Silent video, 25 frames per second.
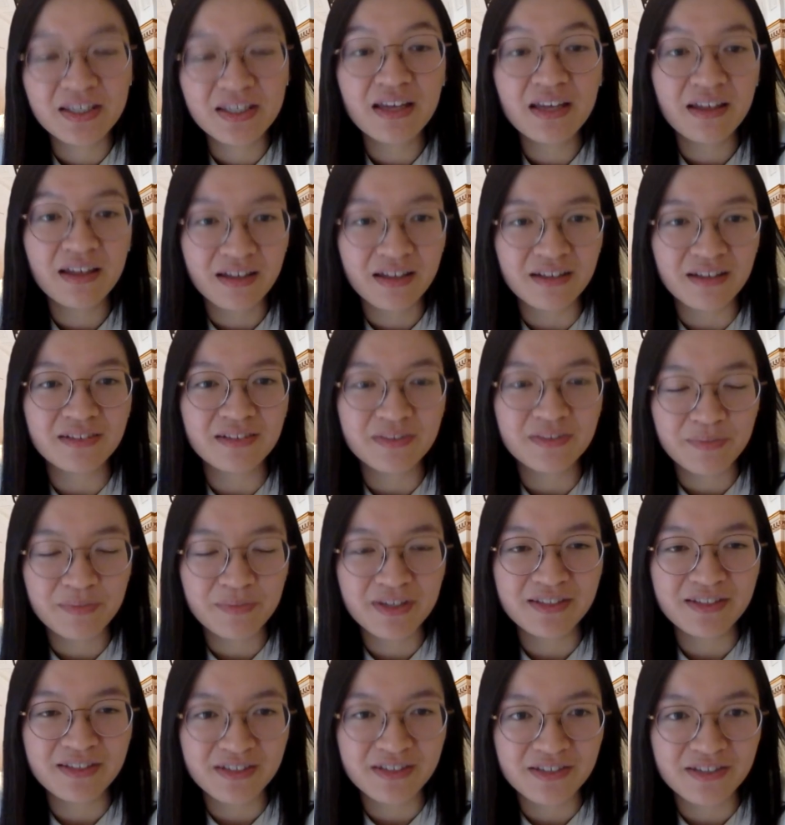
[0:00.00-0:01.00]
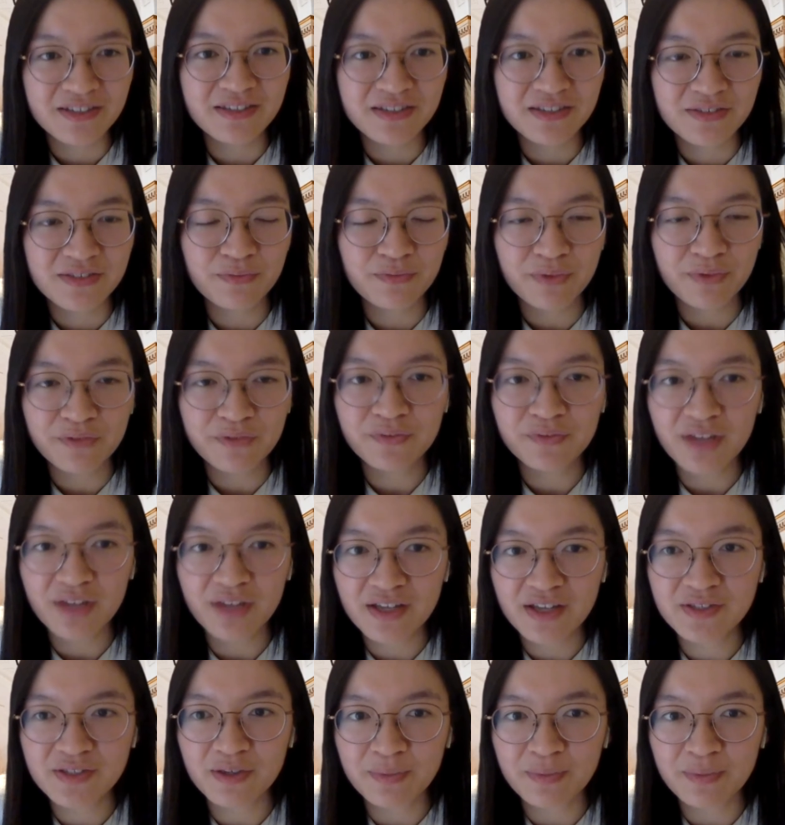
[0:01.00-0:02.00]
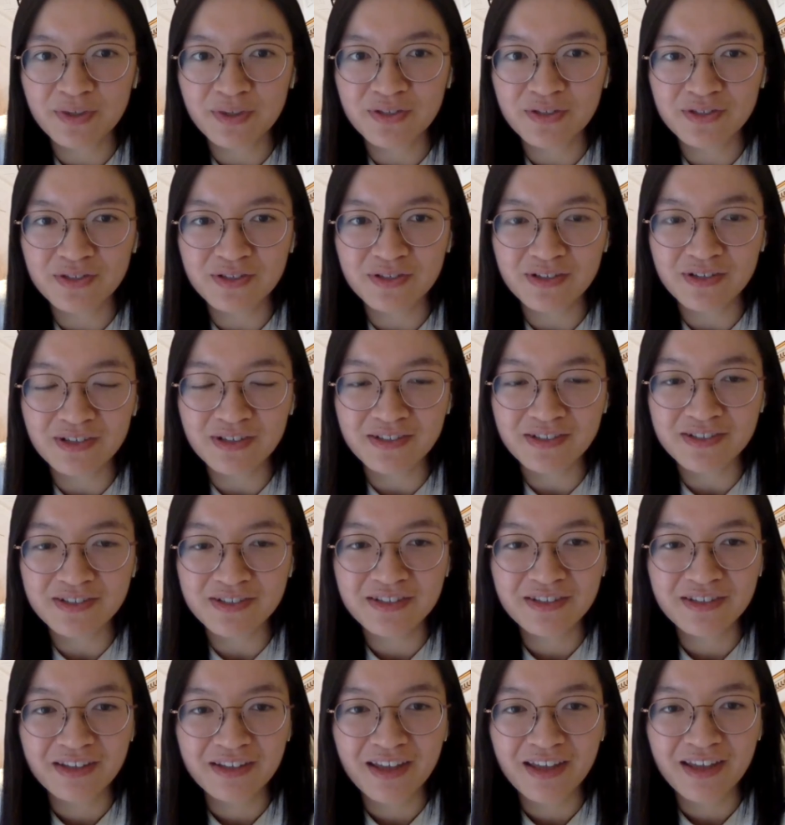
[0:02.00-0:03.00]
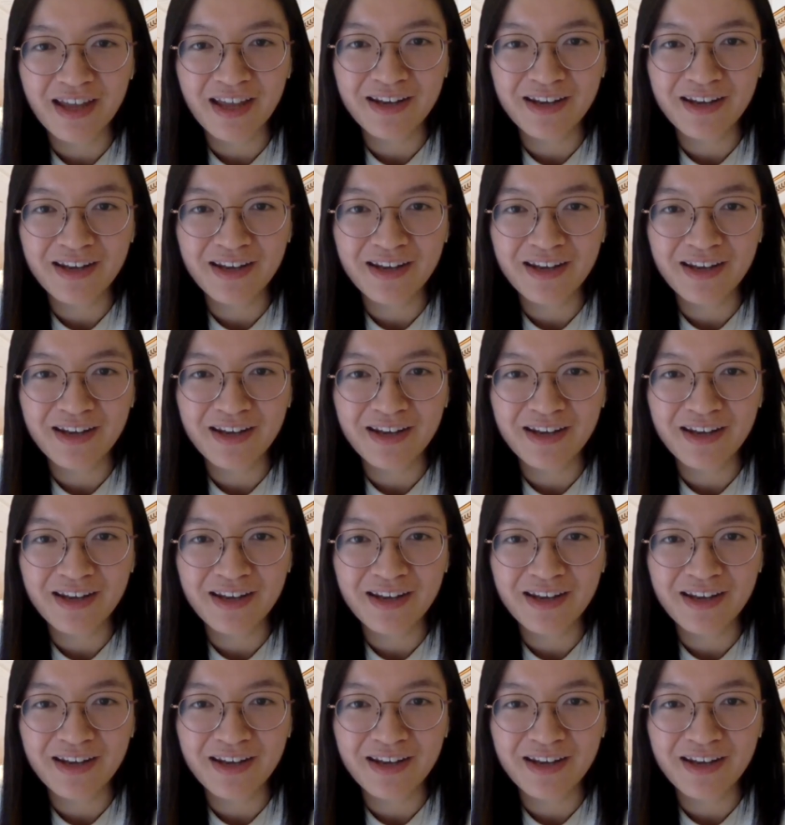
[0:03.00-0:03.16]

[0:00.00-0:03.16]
Yeah, because this is with the SLP students, and